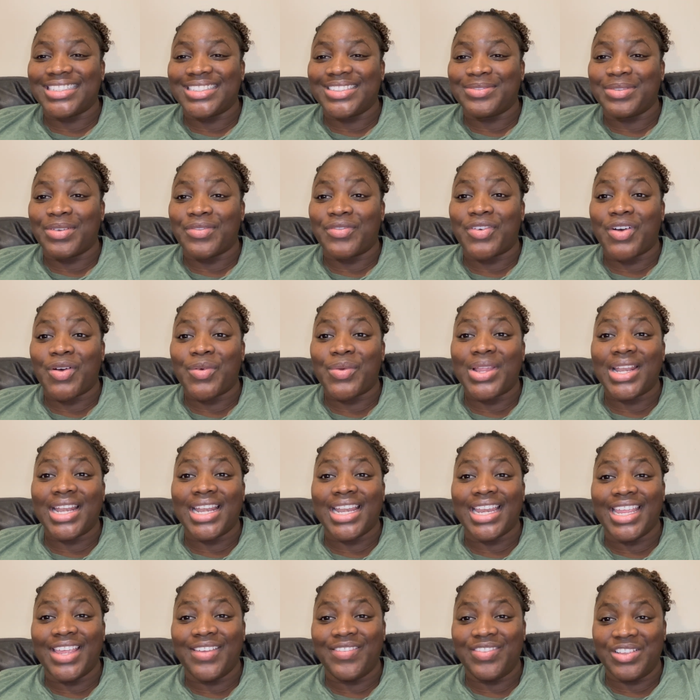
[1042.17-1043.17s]
Before we
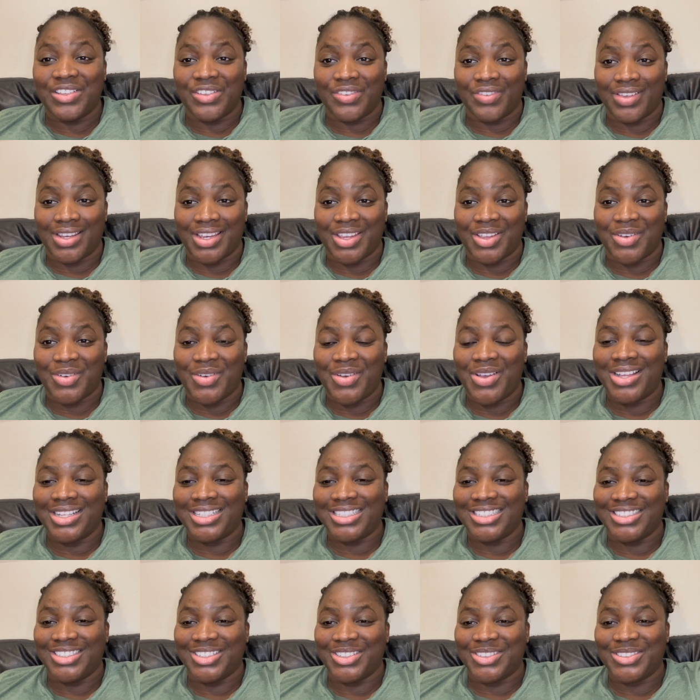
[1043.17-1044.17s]
leave this video,
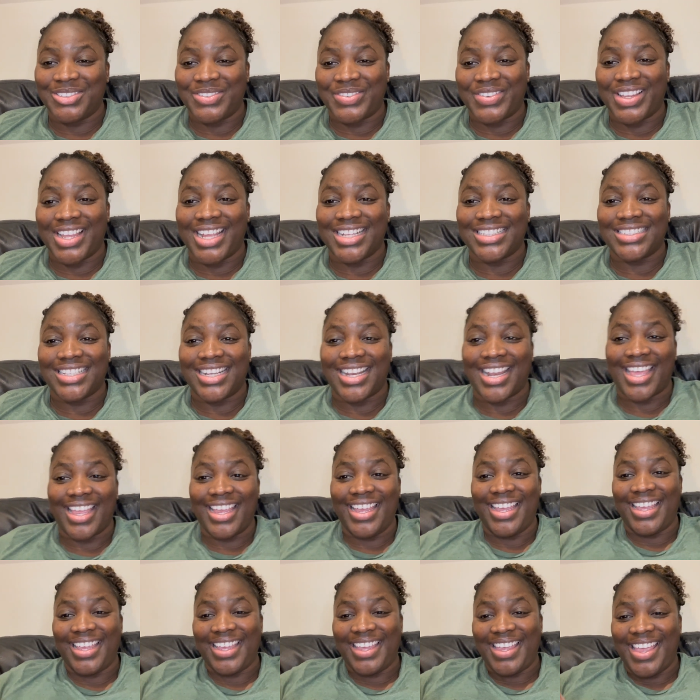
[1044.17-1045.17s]
don't forget to
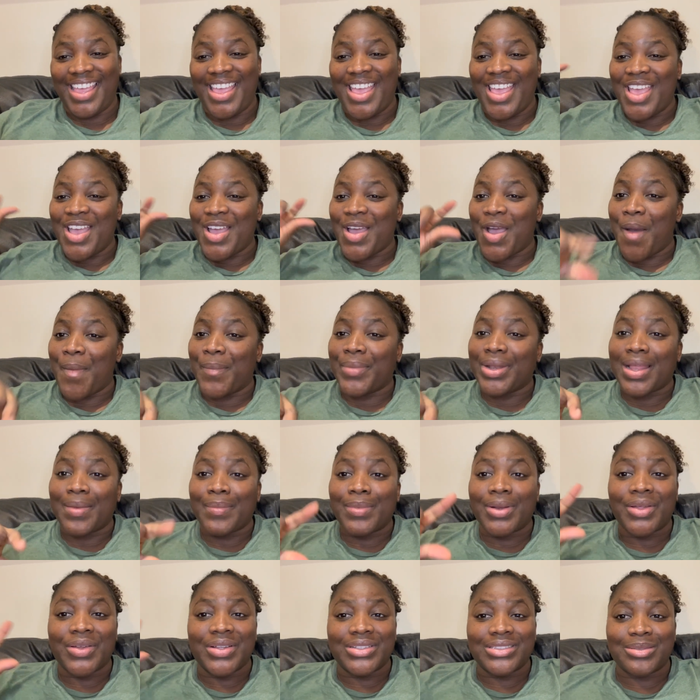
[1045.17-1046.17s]
like, comment down
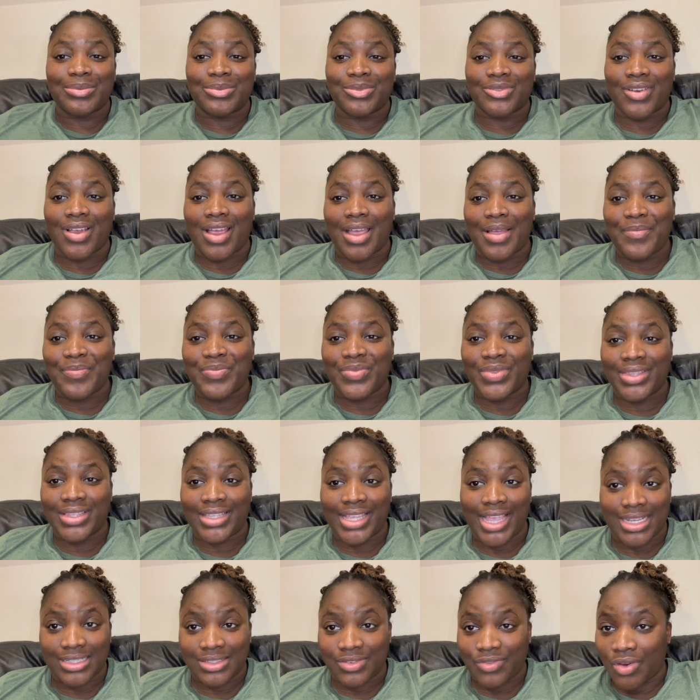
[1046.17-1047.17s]
below and subscribe.
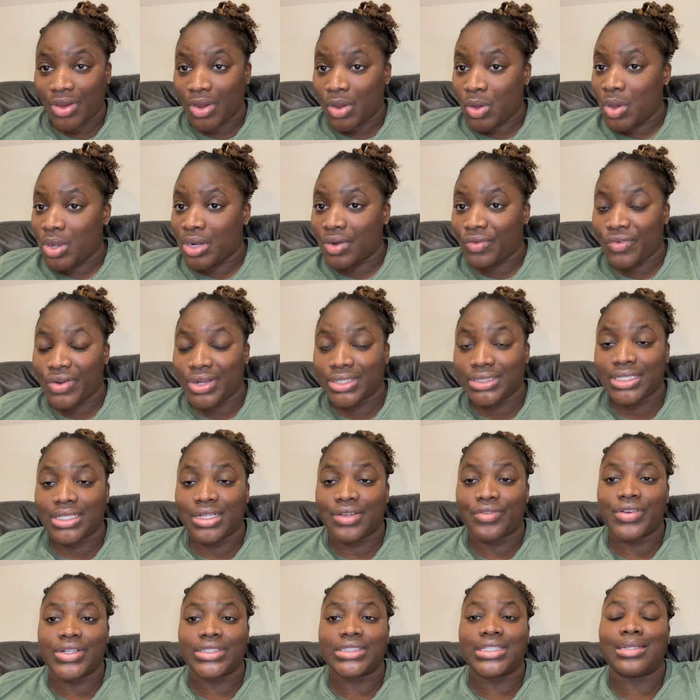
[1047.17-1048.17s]
Text a friend, call a friend, tell a
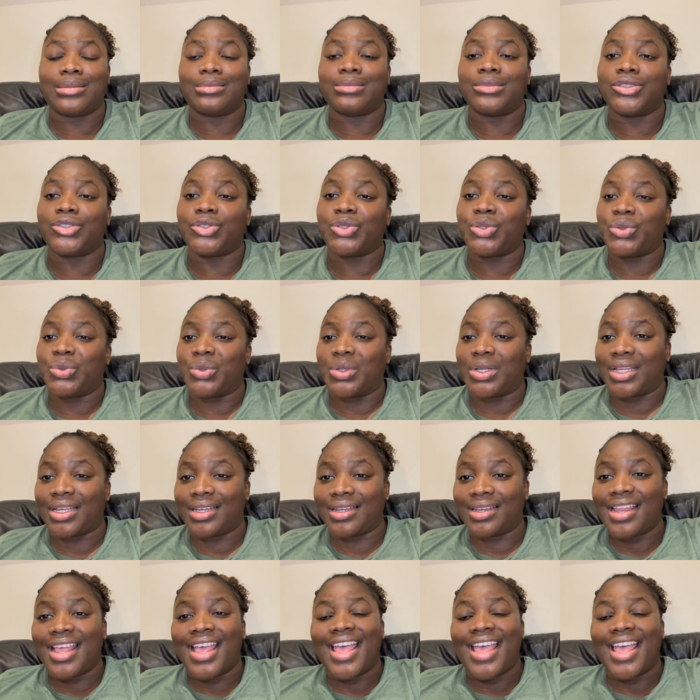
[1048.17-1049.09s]
friend, tell them to tune in.